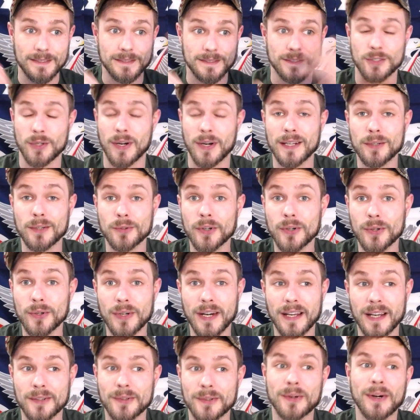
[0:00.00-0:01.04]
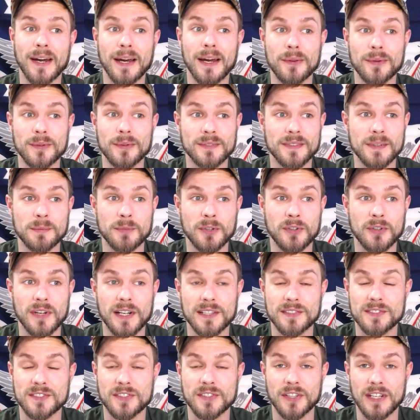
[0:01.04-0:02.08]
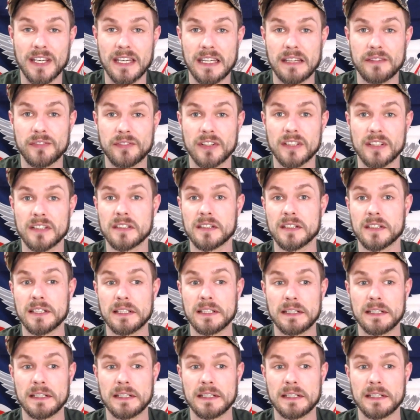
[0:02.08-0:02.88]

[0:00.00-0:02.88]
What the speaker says: So I don't know how the Democrats could even